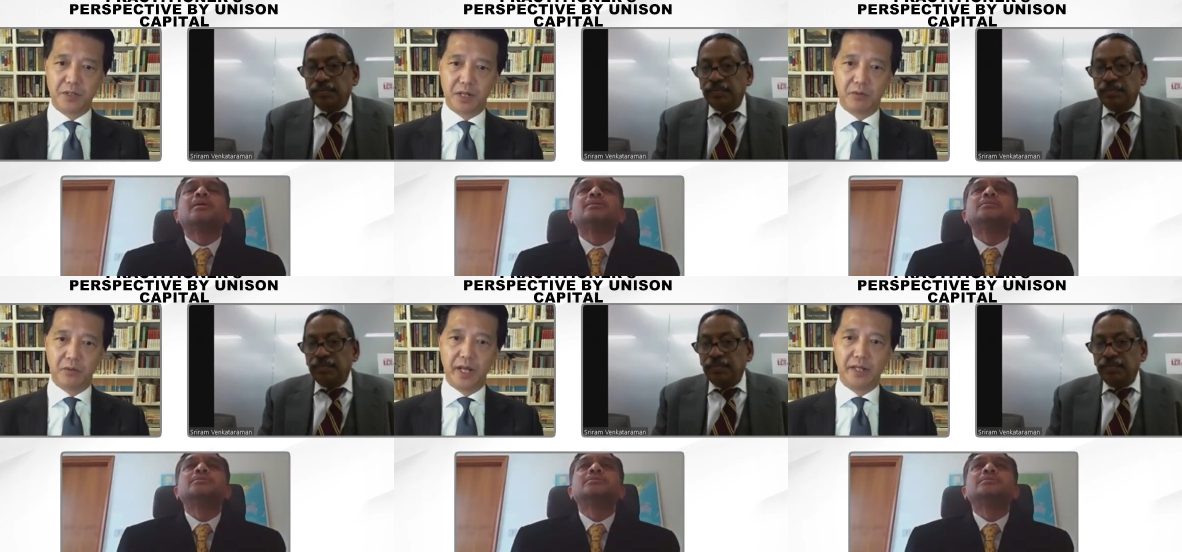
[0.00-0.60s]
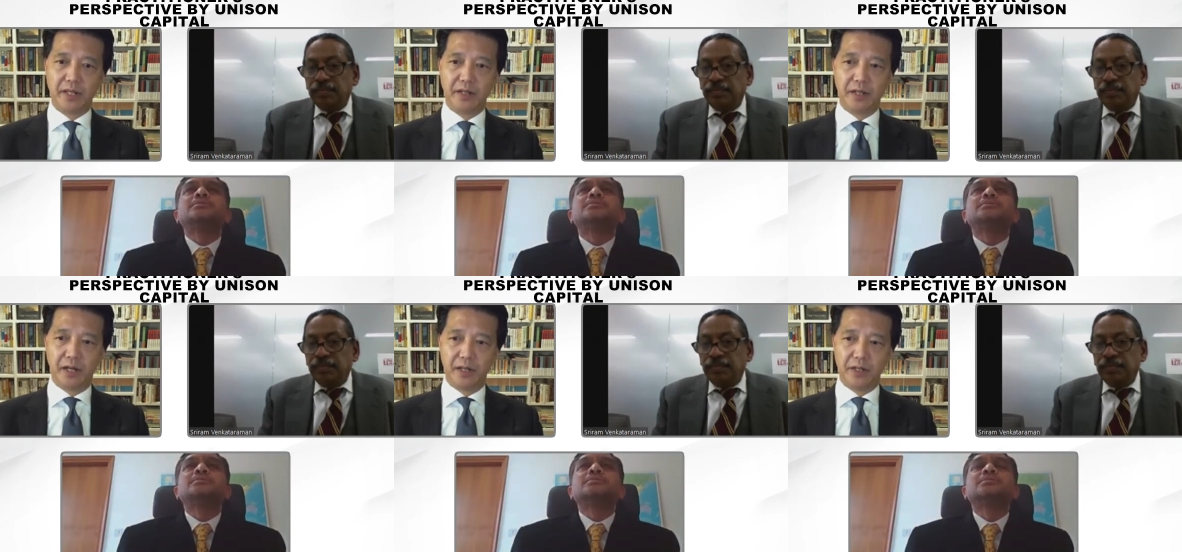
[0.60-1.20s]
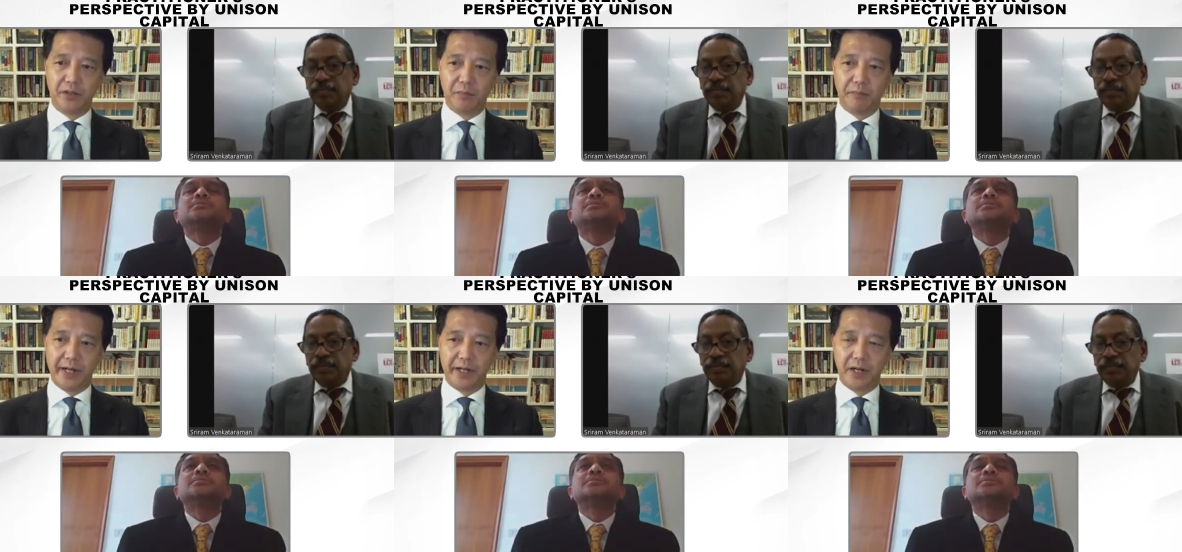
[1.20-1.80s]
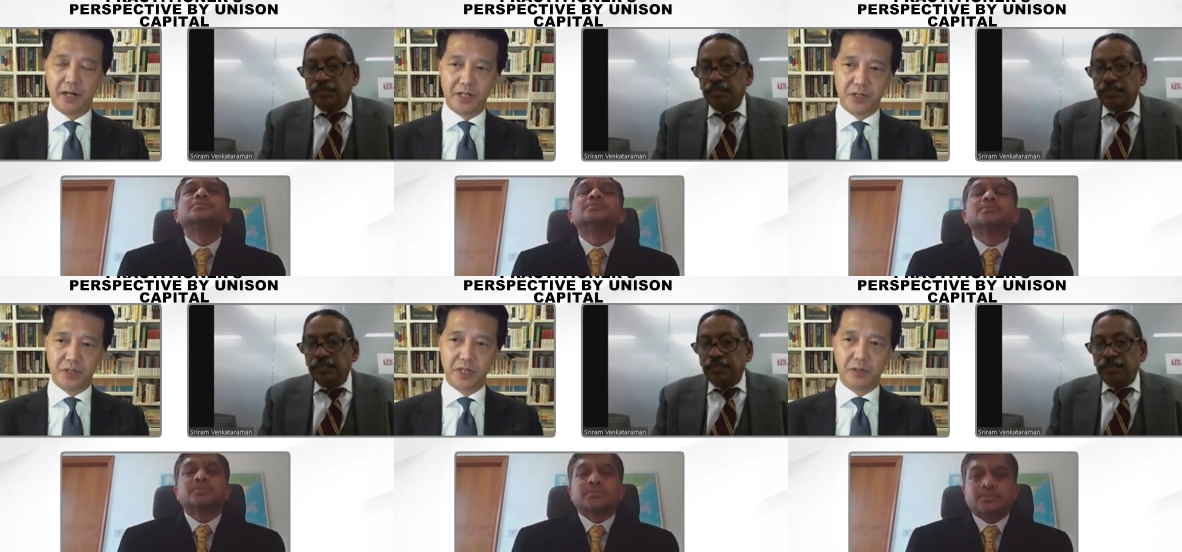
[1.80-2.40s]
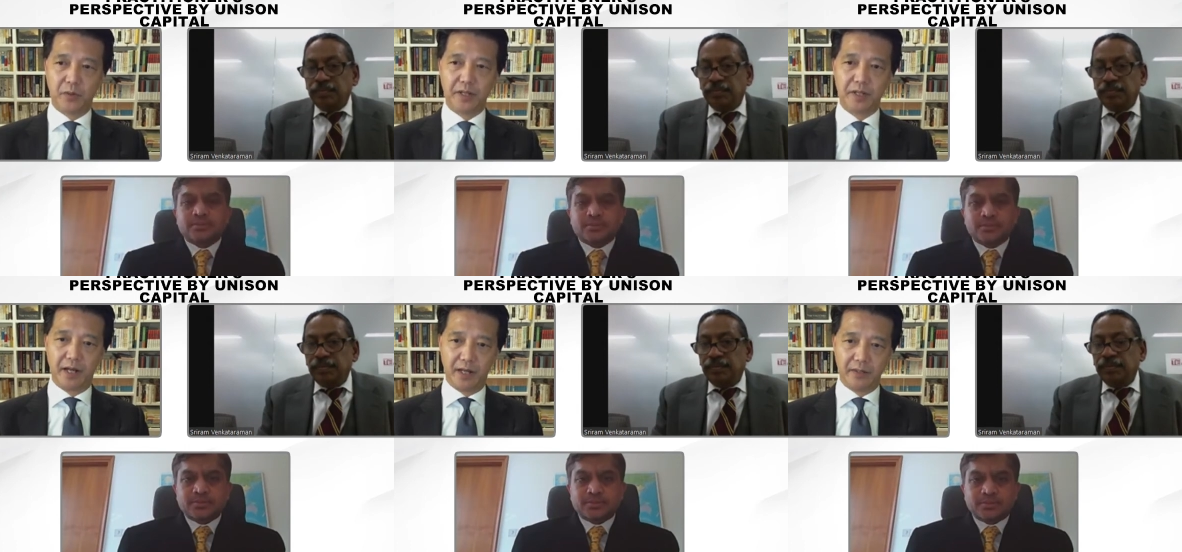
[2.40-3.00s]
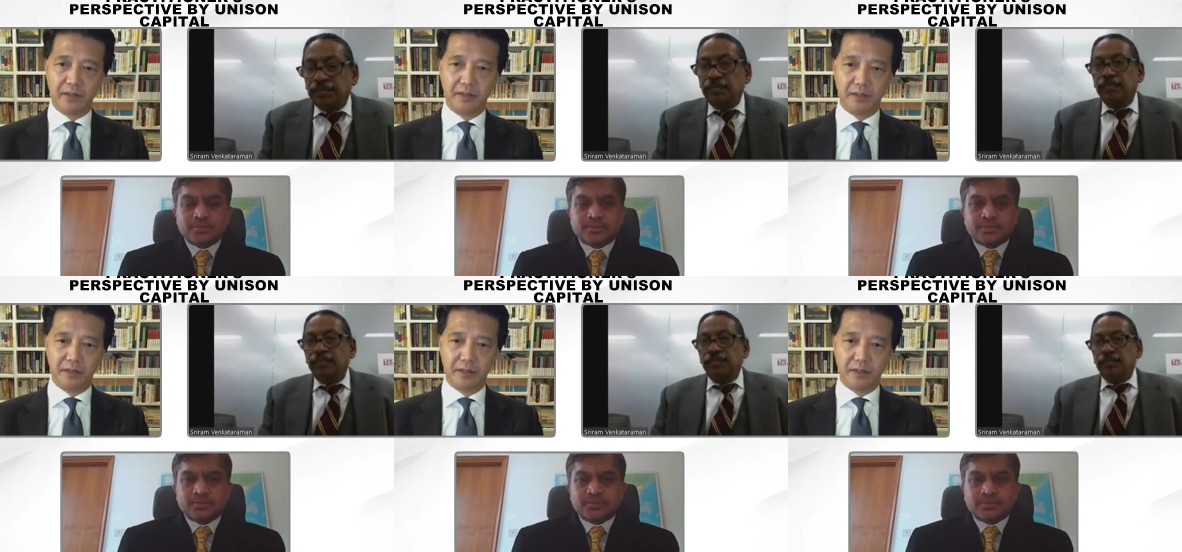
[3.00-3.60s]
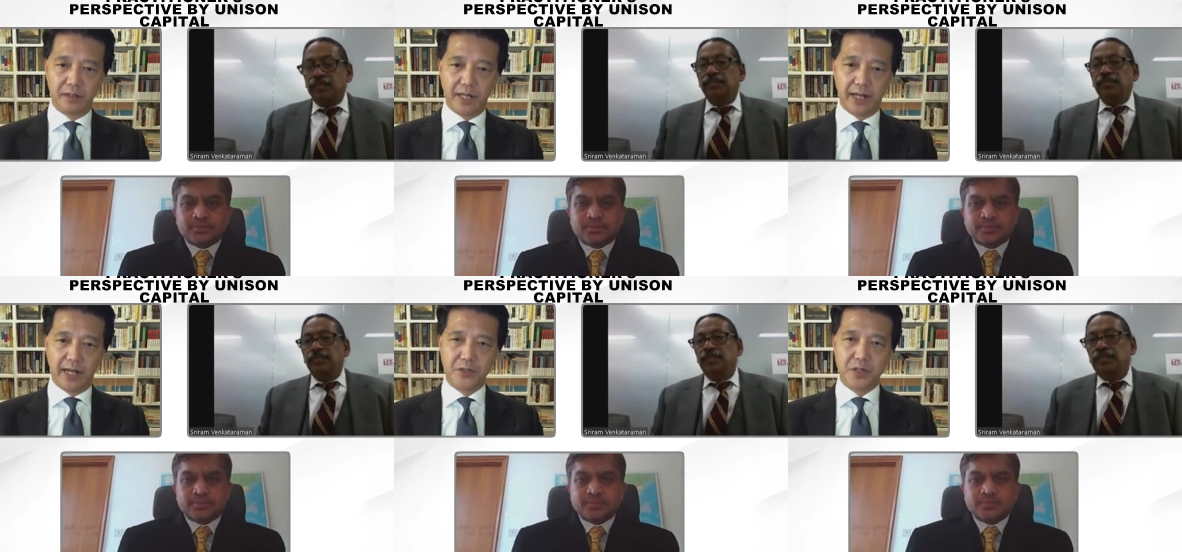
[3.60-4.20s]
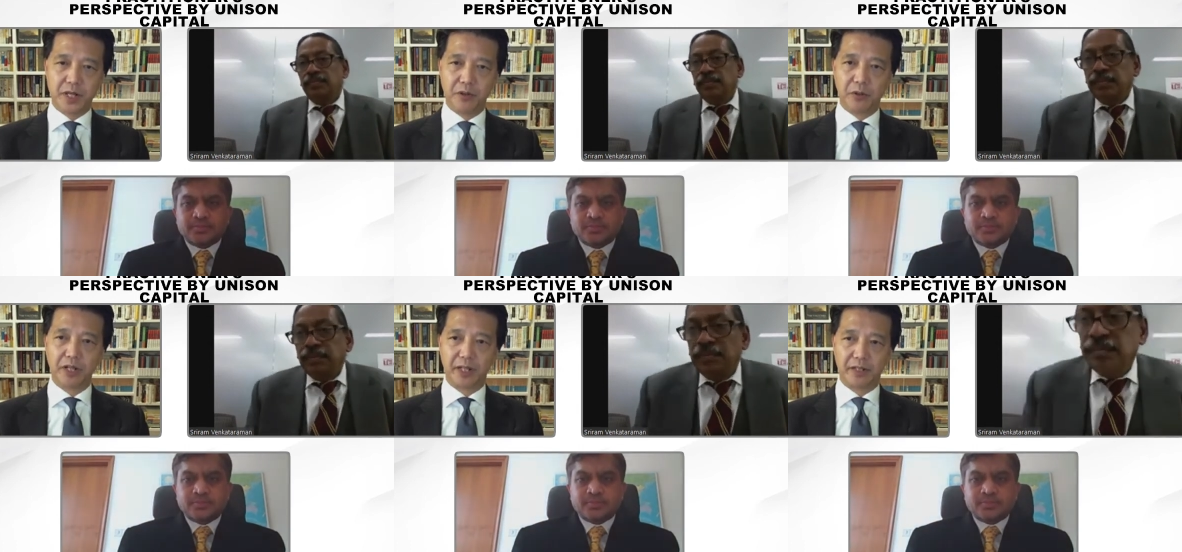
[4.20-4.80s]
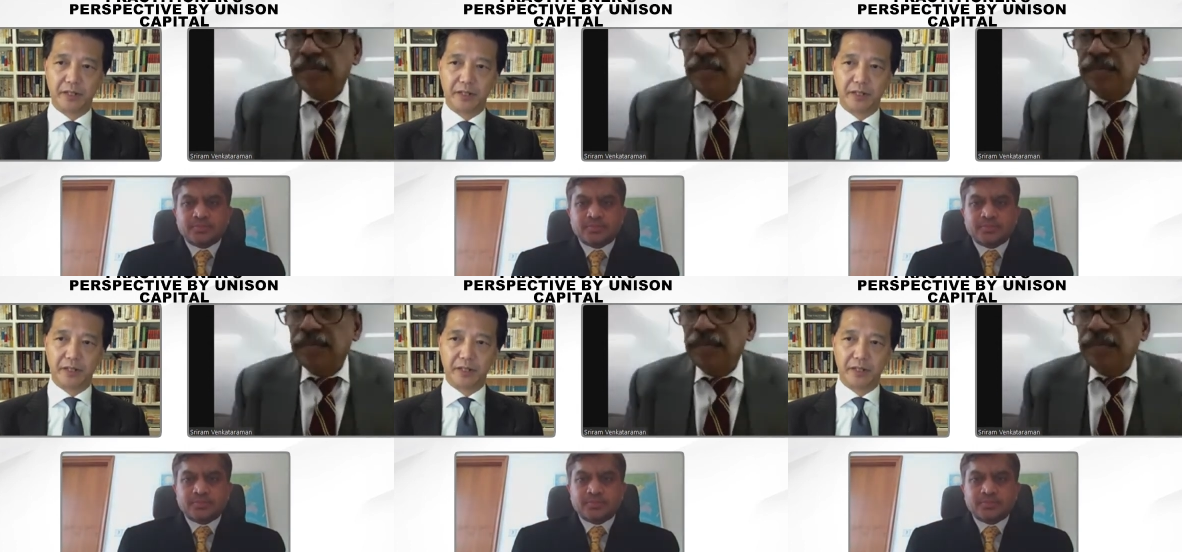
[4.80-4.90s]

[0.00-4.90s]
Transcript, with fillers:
Speaker 1: creating uh, you know better adjusted return, I'd say not yet.